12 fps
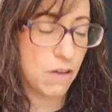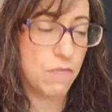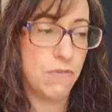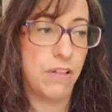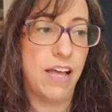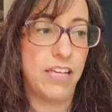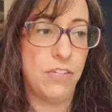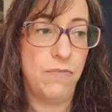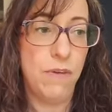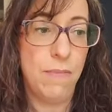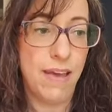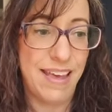over the last
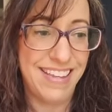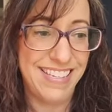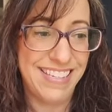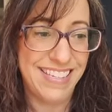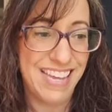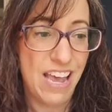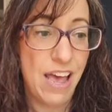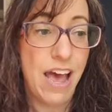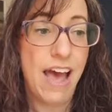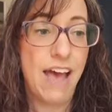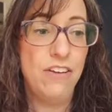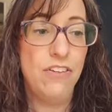few months,
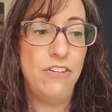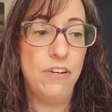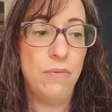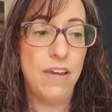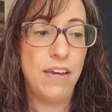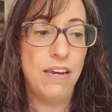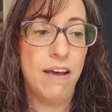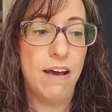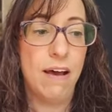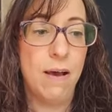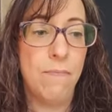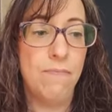doing
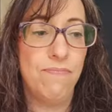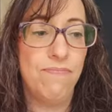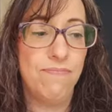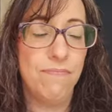um,